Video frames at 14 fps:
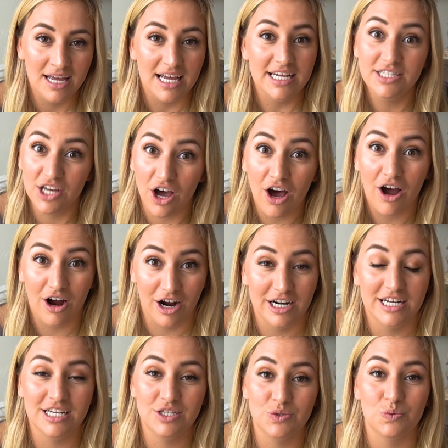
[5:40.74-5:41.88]
It's hard.
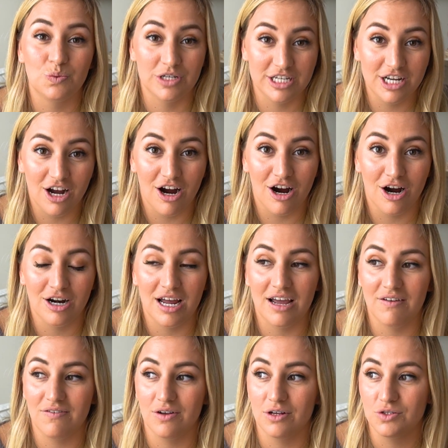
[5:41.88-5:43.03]
It's really hard. I
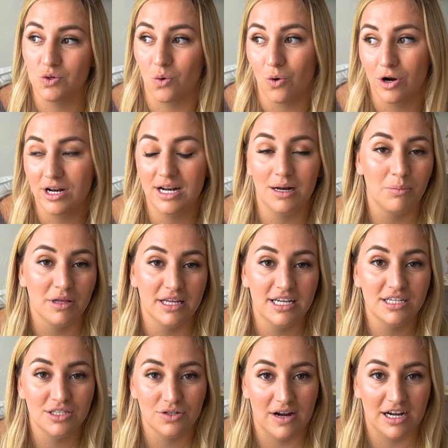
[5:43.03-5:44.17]
feel torn in a
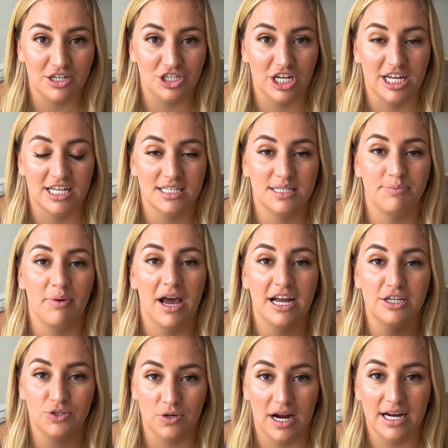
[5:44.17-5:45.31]
million directions, but I
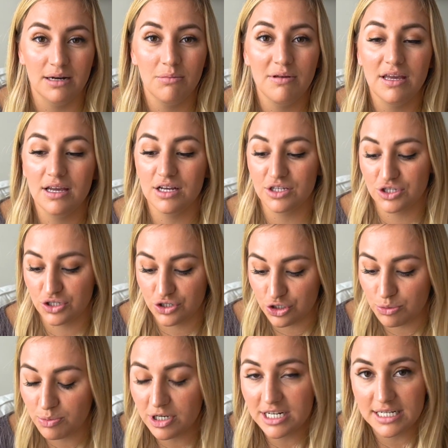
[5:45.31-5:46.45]
try to be
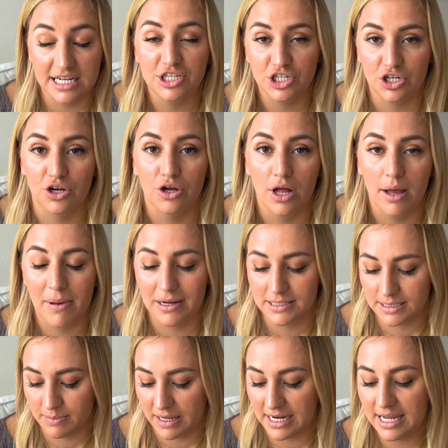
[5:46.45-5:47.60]
super intentional about
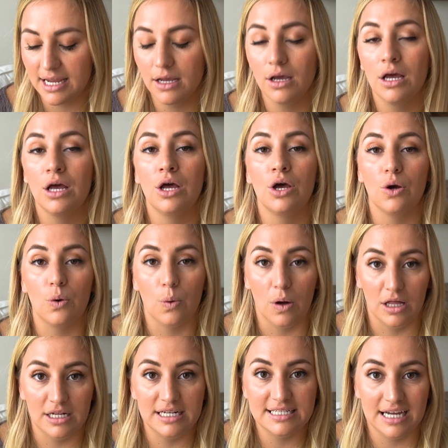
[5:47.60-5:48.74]
spending
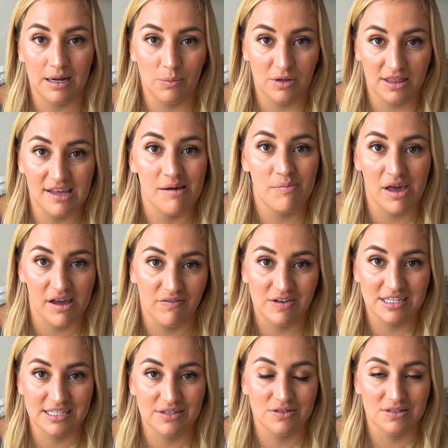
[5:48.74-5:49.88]
quality time with them every
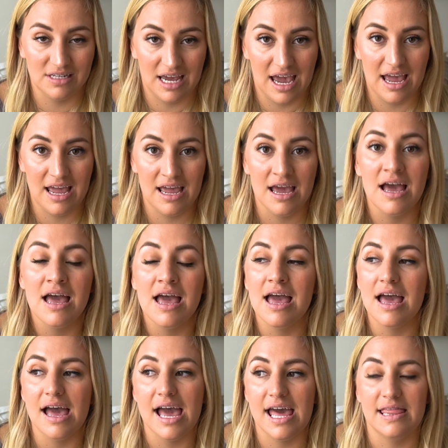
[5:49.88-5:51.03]
single day.
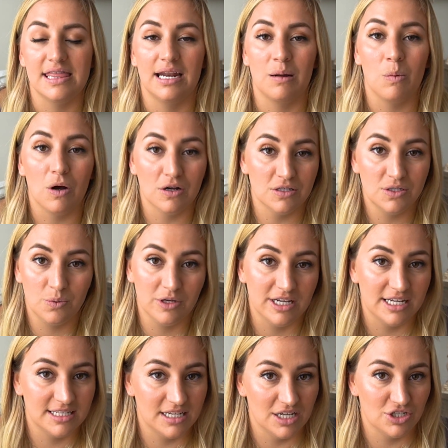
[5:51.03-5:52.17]
And then I'm also really
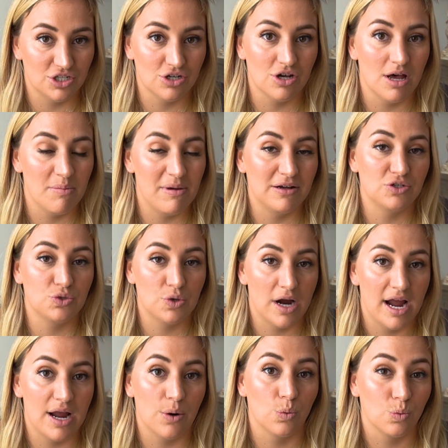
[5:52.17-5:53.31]
intentional about
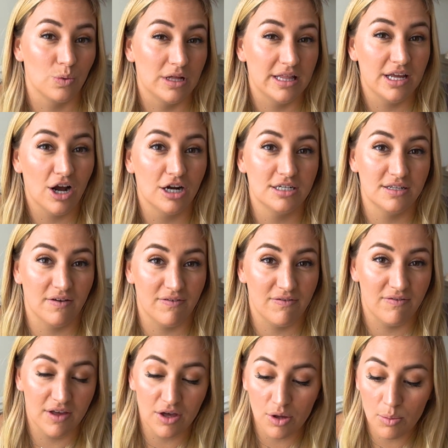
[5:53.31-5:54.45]
trying really hard to
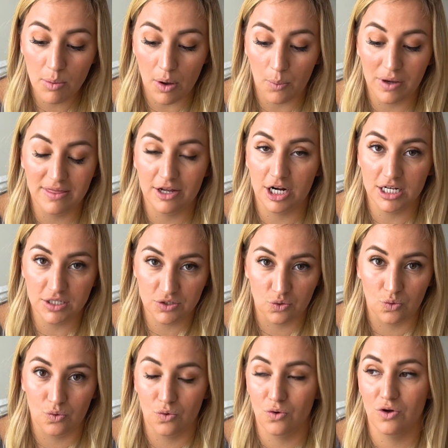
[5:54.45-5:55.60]
film when they're at
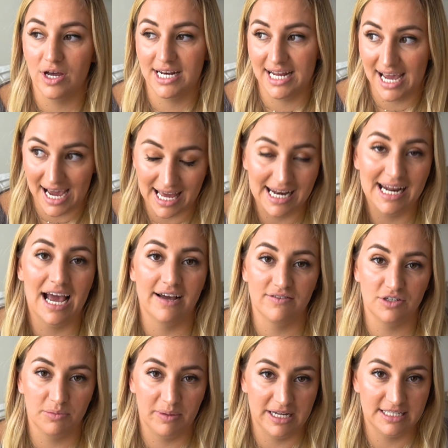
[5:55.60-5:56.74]
school and edit
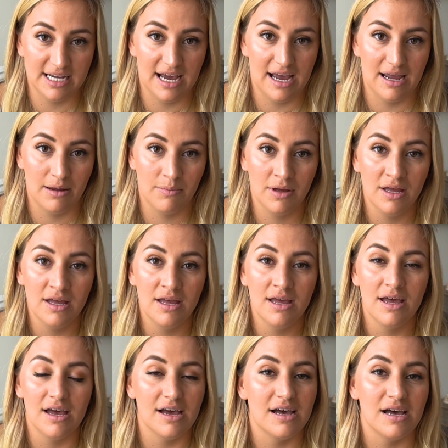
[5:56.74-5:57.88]
after bedtime.
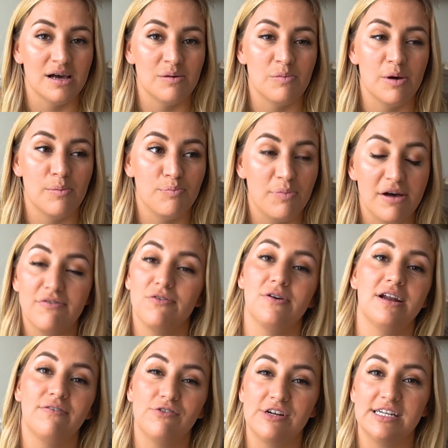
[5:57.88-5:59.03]
But for
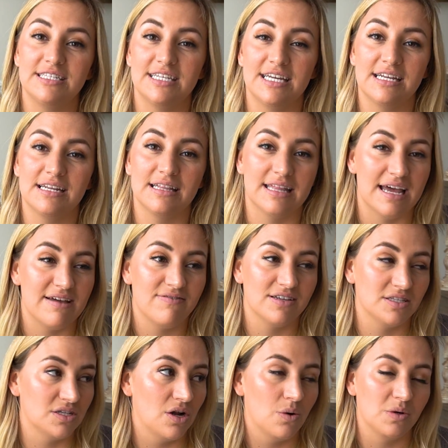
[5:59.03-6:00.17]
whatever reason, life
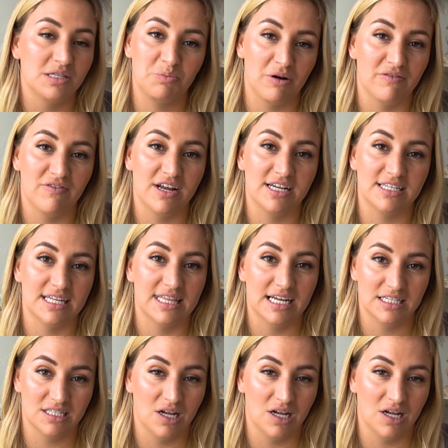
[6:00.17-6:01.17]
isn't always perfect, and that's